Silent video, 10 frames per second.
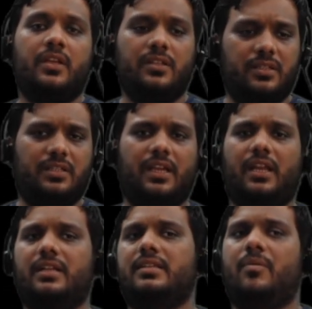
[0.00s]
Just take an
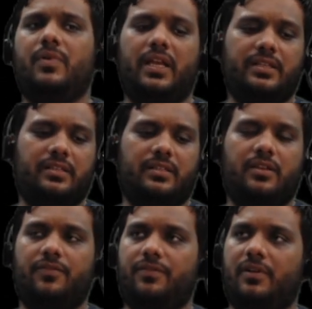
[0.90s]
example, as
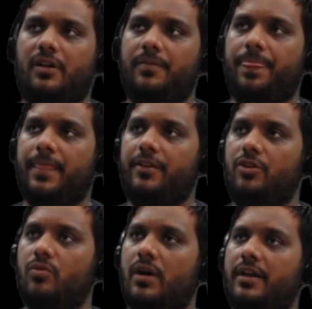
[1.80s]
if
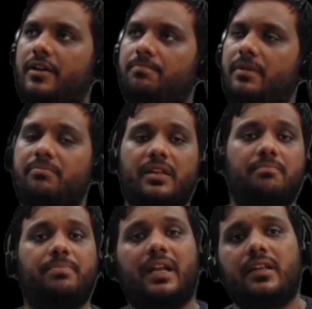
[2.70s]
you are a member in
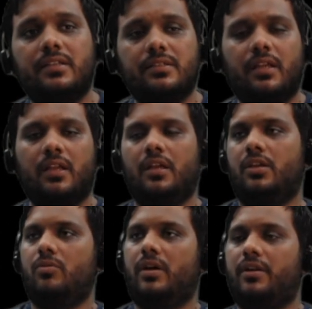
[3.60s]
practice,
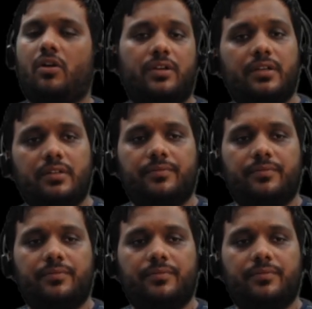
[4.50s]
you are an auditor,